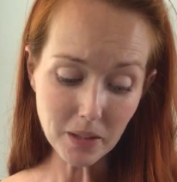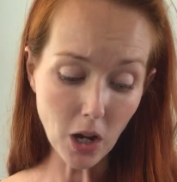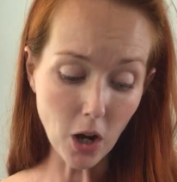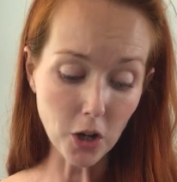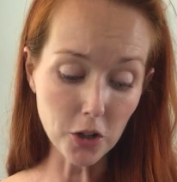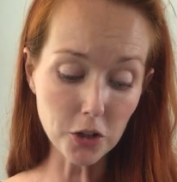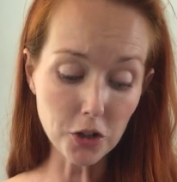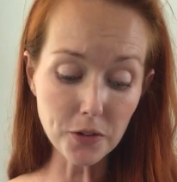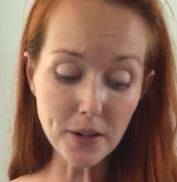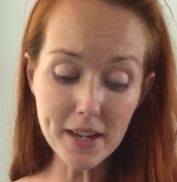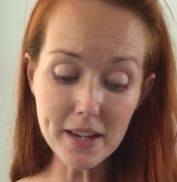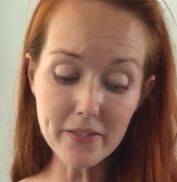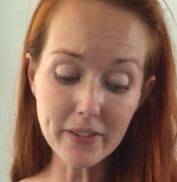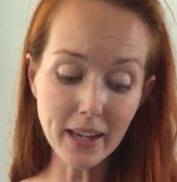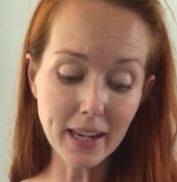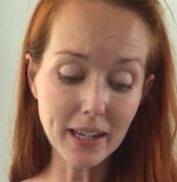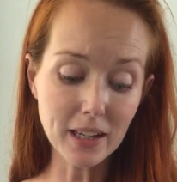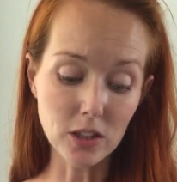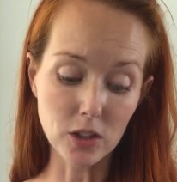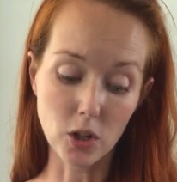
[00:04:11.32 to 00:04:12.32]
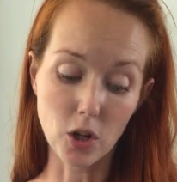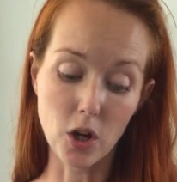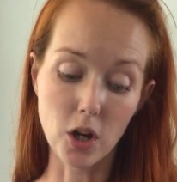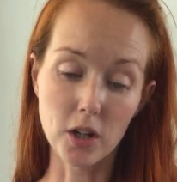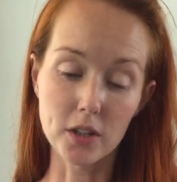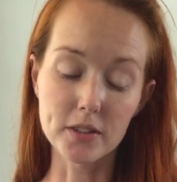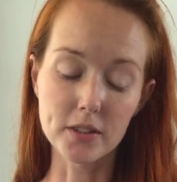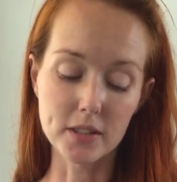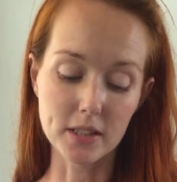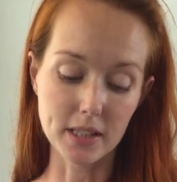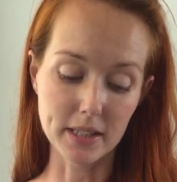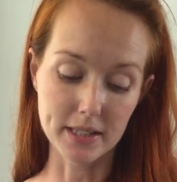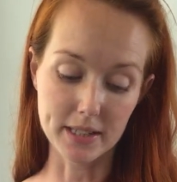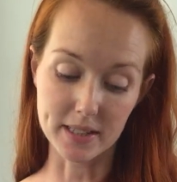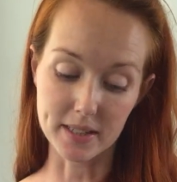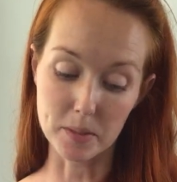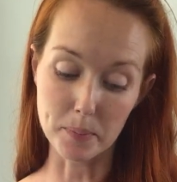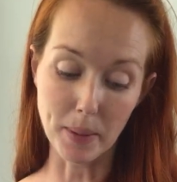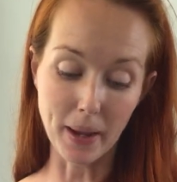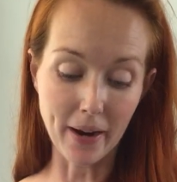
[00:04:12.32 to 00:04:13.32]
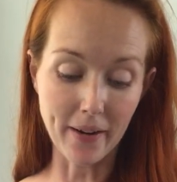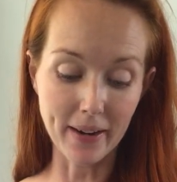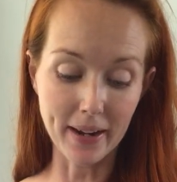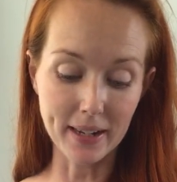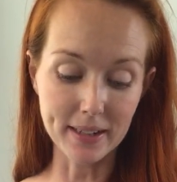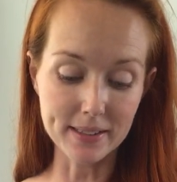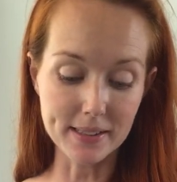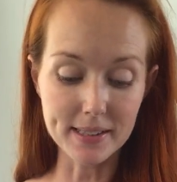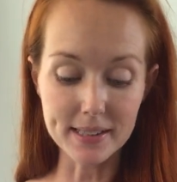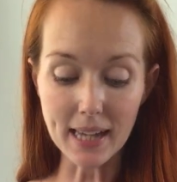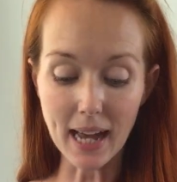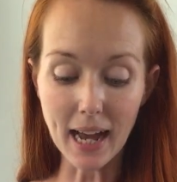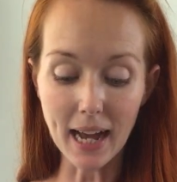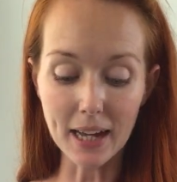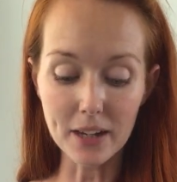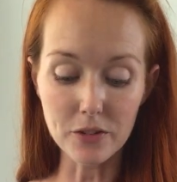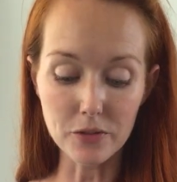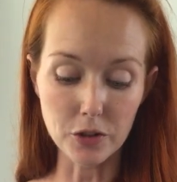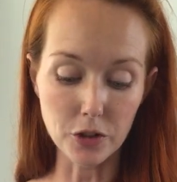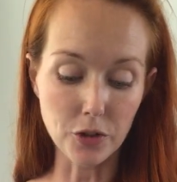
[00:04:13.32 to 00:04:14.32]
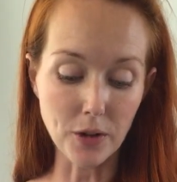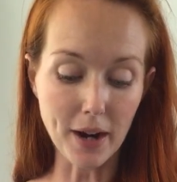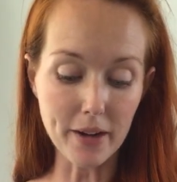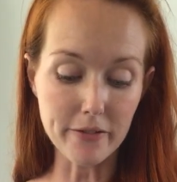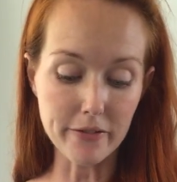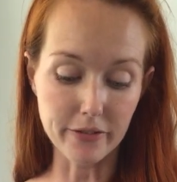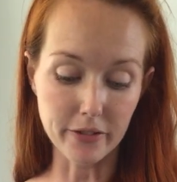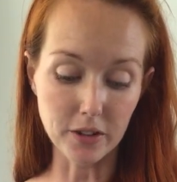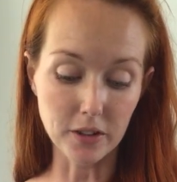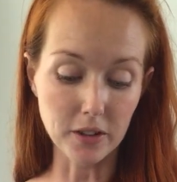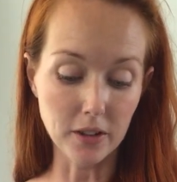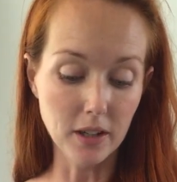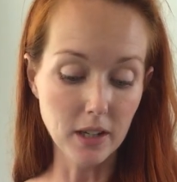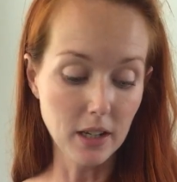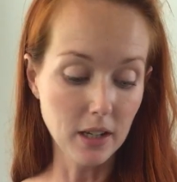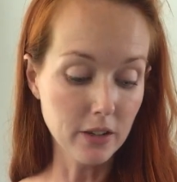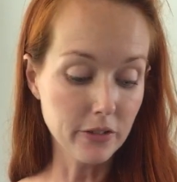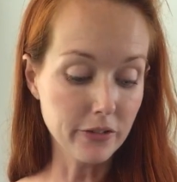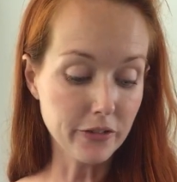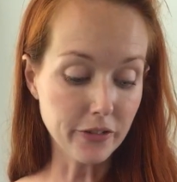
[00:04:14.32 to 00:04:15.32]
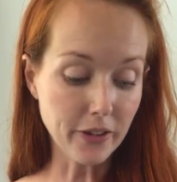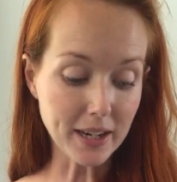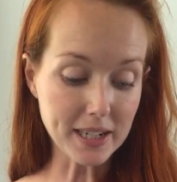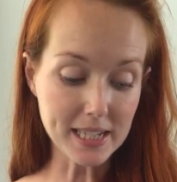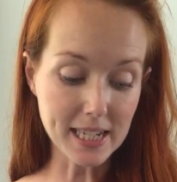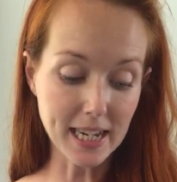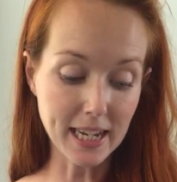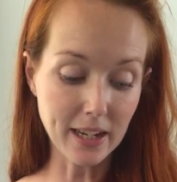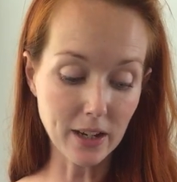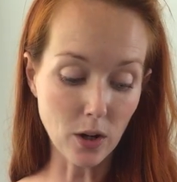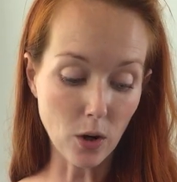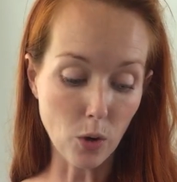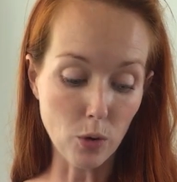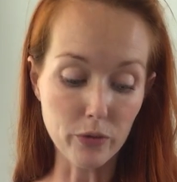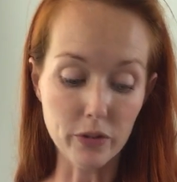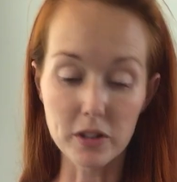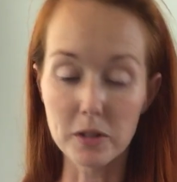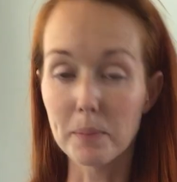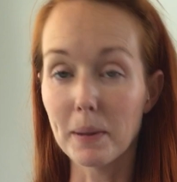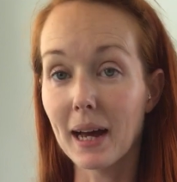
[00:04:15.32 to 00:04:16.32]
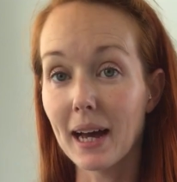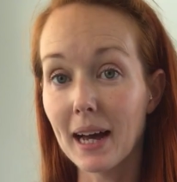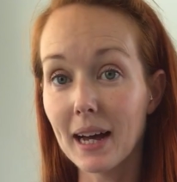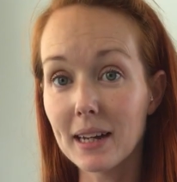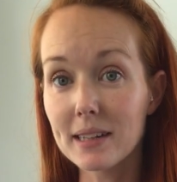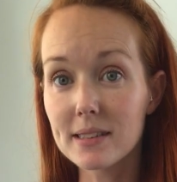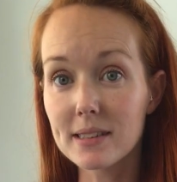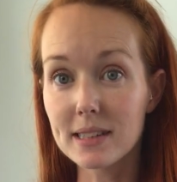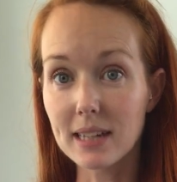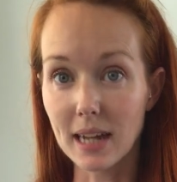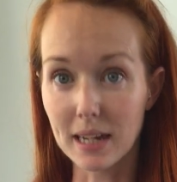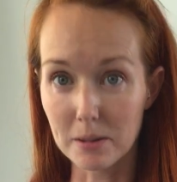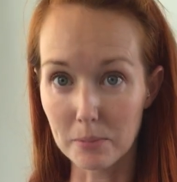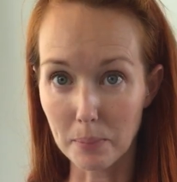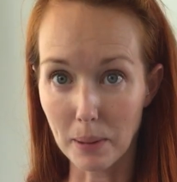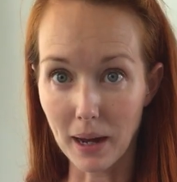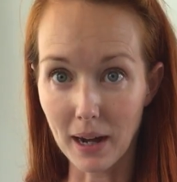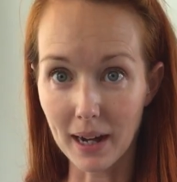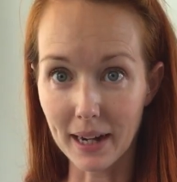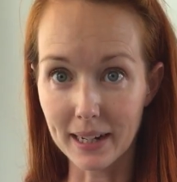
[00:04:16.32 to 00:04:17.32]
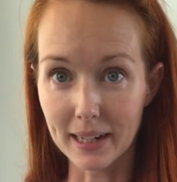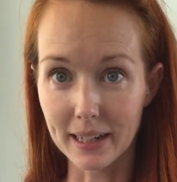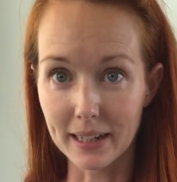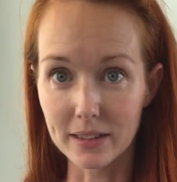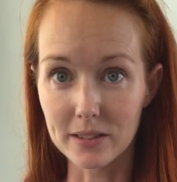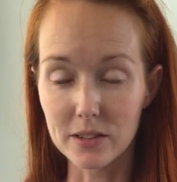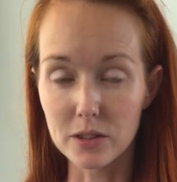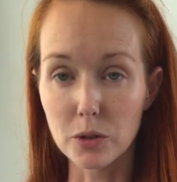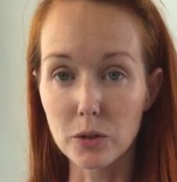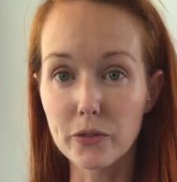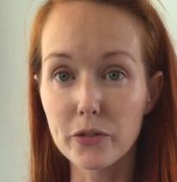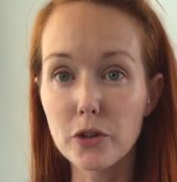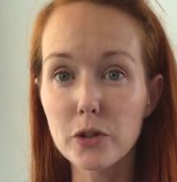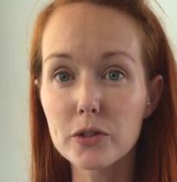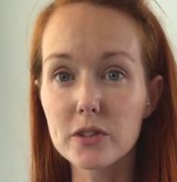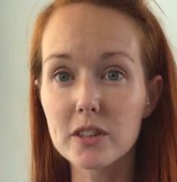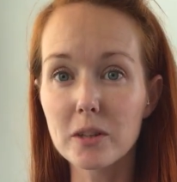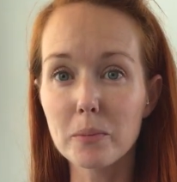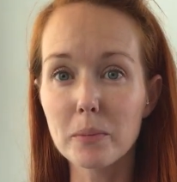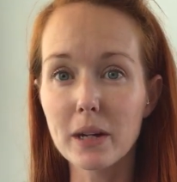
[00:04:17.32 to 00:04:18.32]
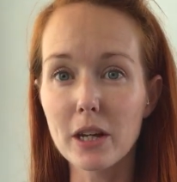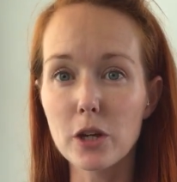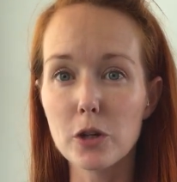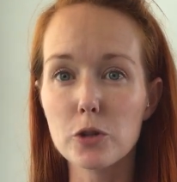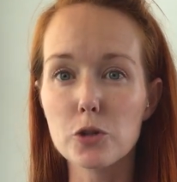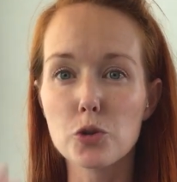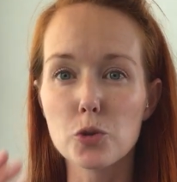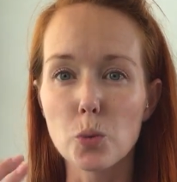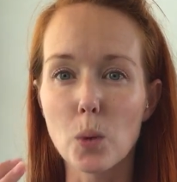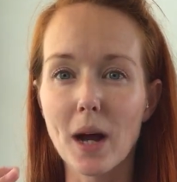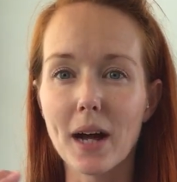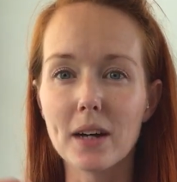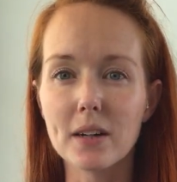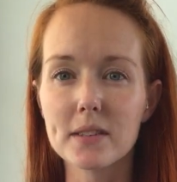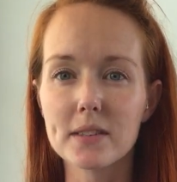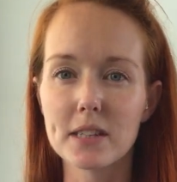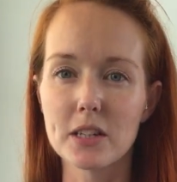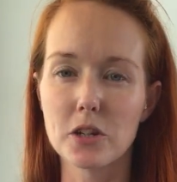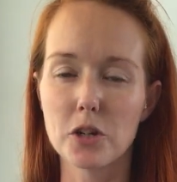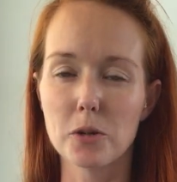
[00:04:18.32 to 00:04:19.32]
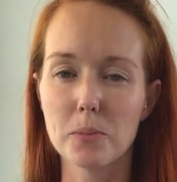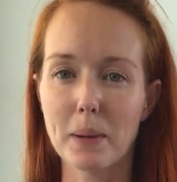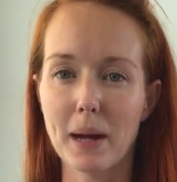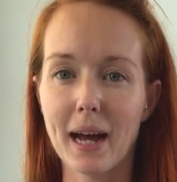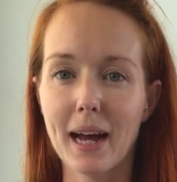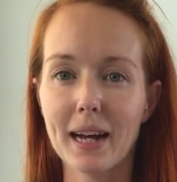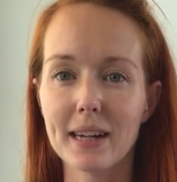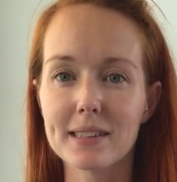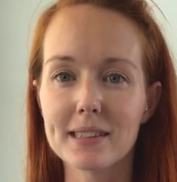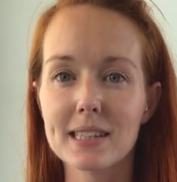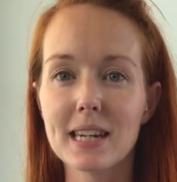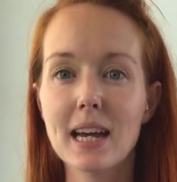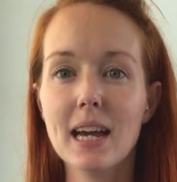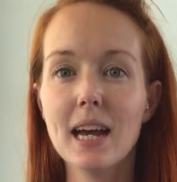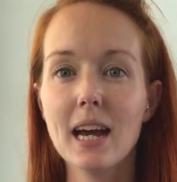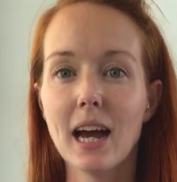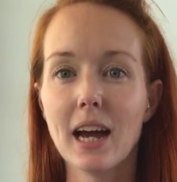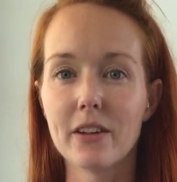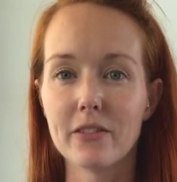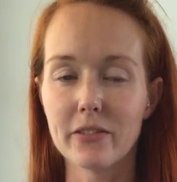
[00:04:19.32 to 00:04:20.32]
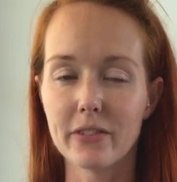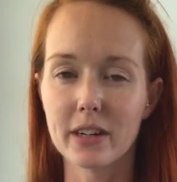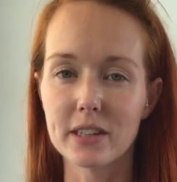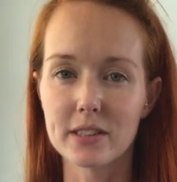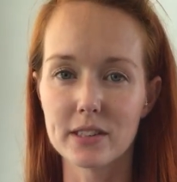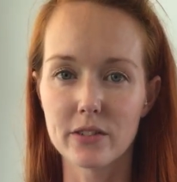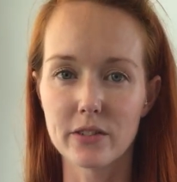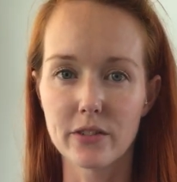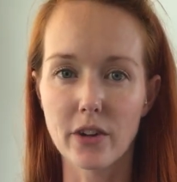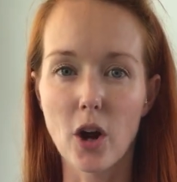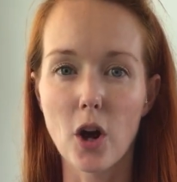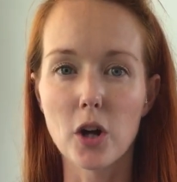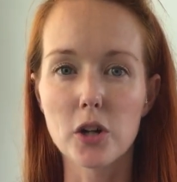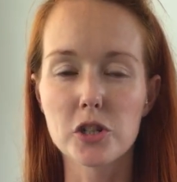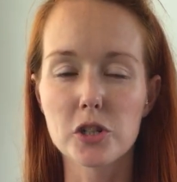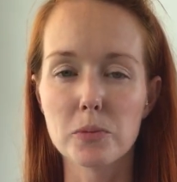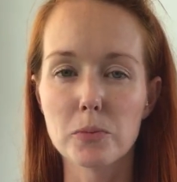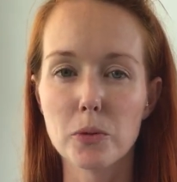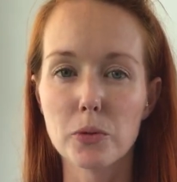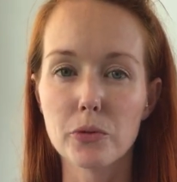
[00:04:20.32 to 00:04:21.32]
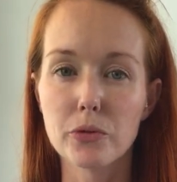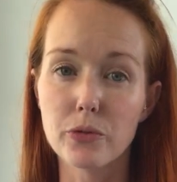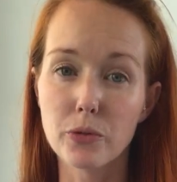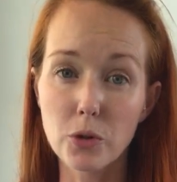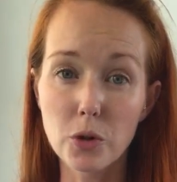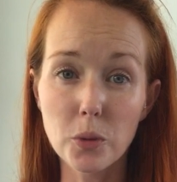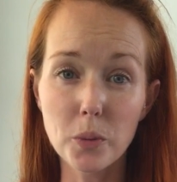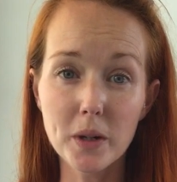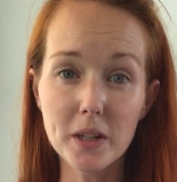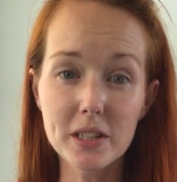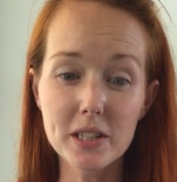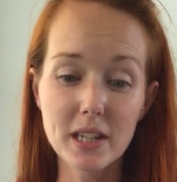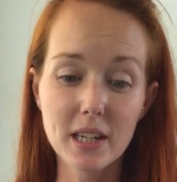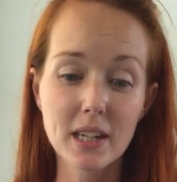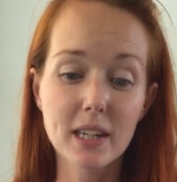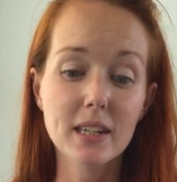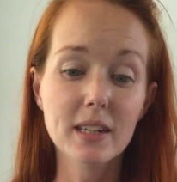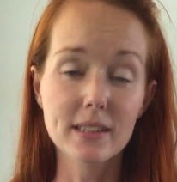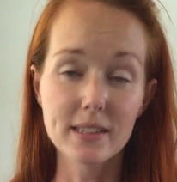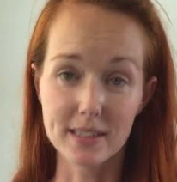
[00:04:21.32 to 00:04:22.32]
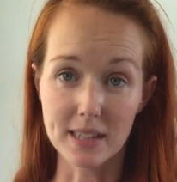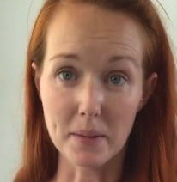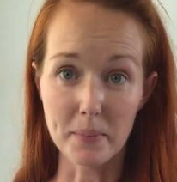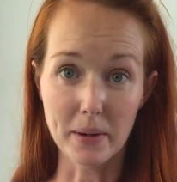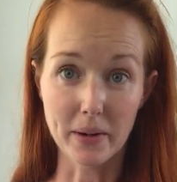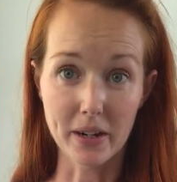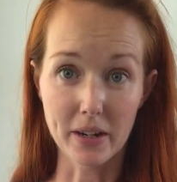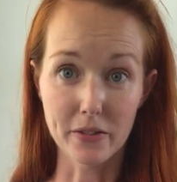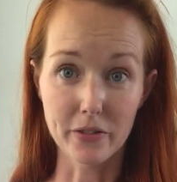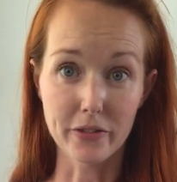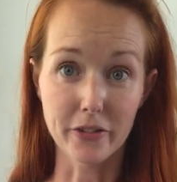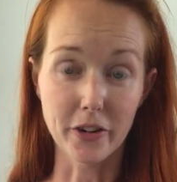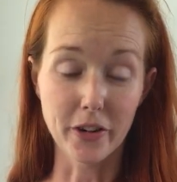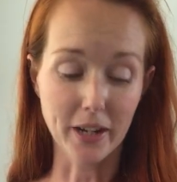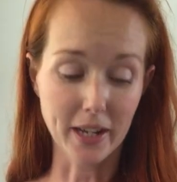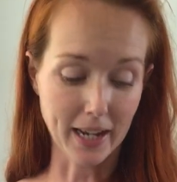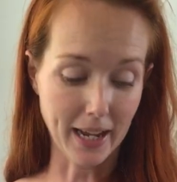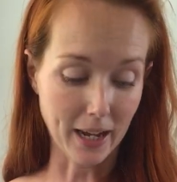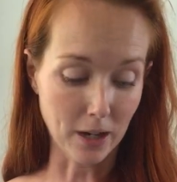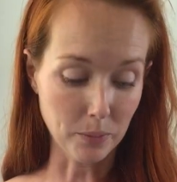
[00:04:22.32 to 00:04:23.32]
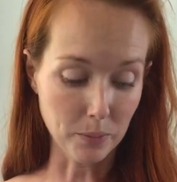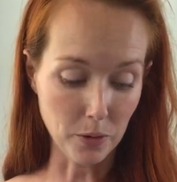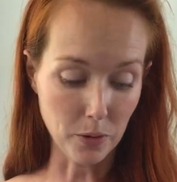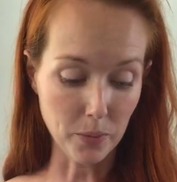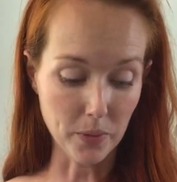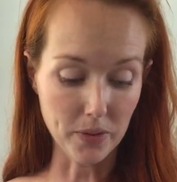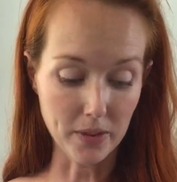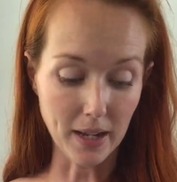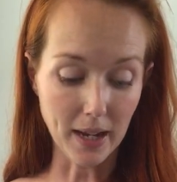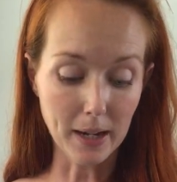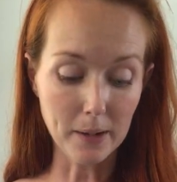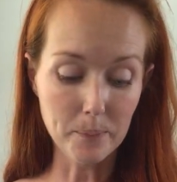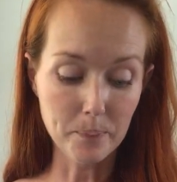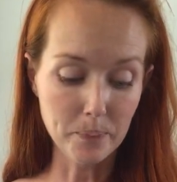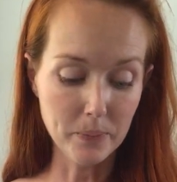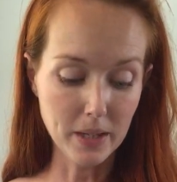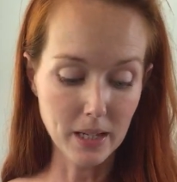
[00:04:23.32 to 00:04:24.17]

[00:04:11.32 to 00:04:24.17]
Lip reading: are grieving, loss, despairing, sad, regretful, fretting over the past, and pining. So if you're somebody who dwells in your past and finds it hard to move forward, Siberian fir can help you with that.